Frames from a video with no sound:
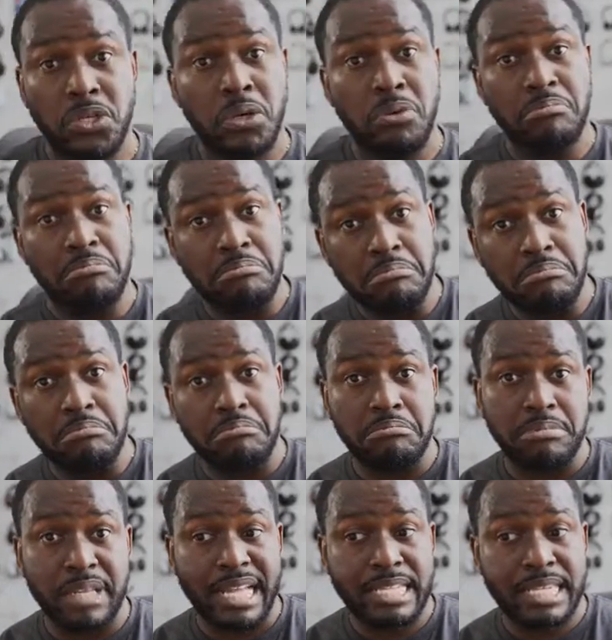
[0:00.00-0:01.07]
So
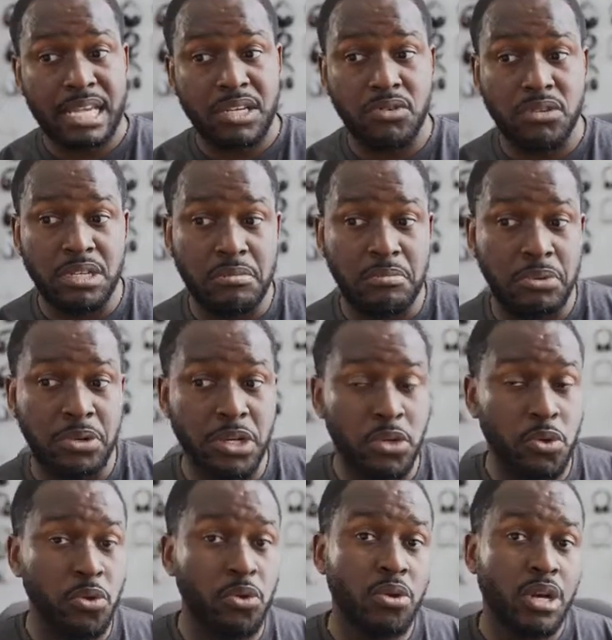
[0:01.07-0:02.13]
that's actually pretty
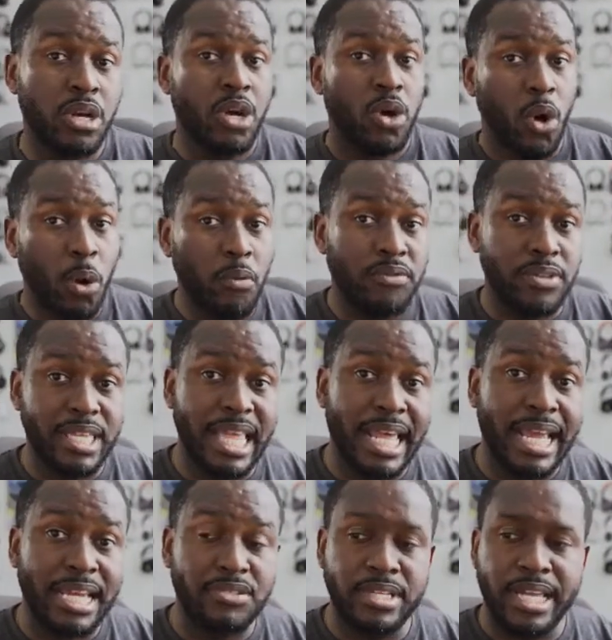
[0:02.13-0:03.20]
cool. Hopefully
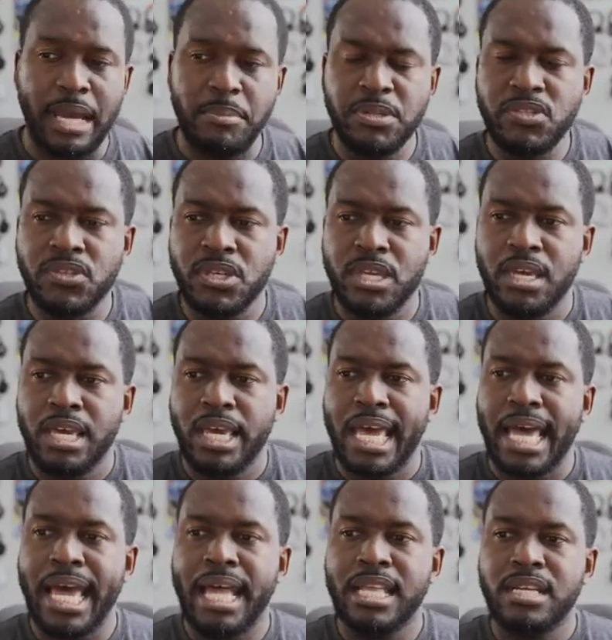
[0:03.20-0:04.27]
that actually happens.
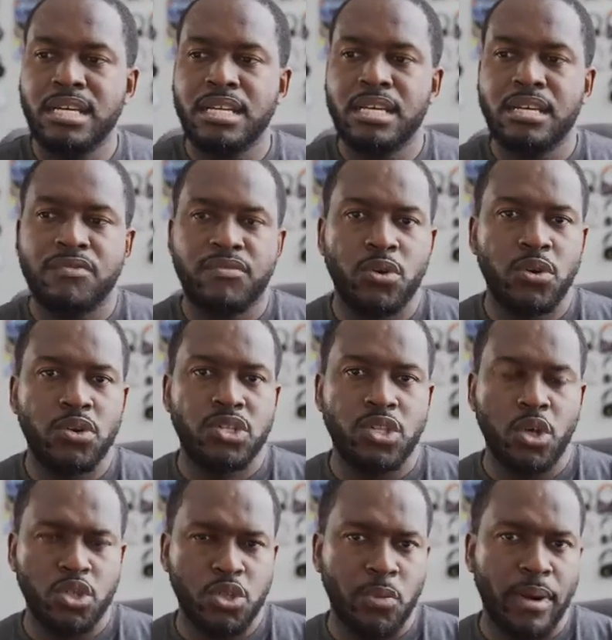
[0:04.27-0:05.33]
And uh, of course,
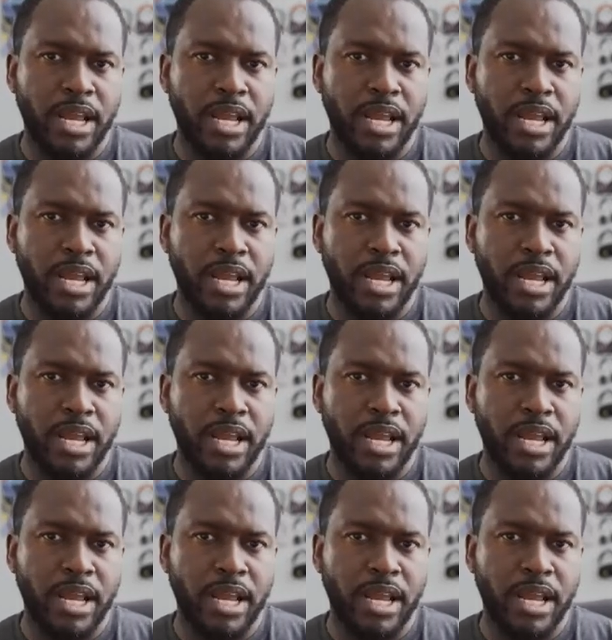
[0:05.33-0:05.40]
an ultra